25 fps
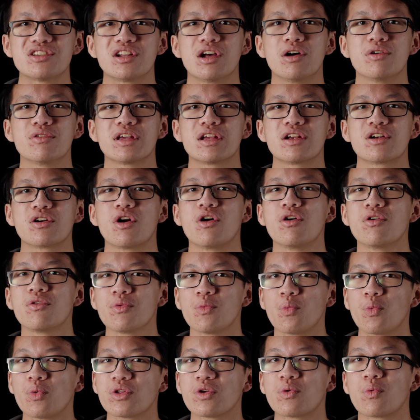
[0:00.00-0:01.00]

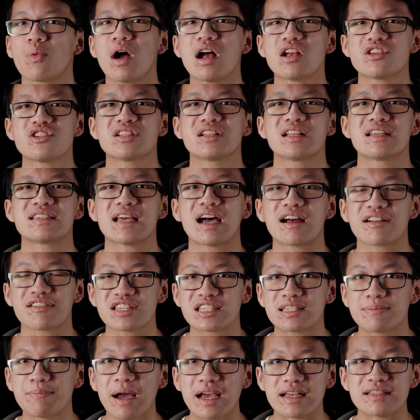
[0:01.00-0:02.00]
they're watching this out of
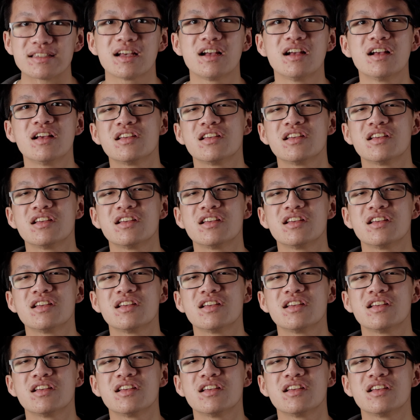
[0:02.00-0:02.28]
spite.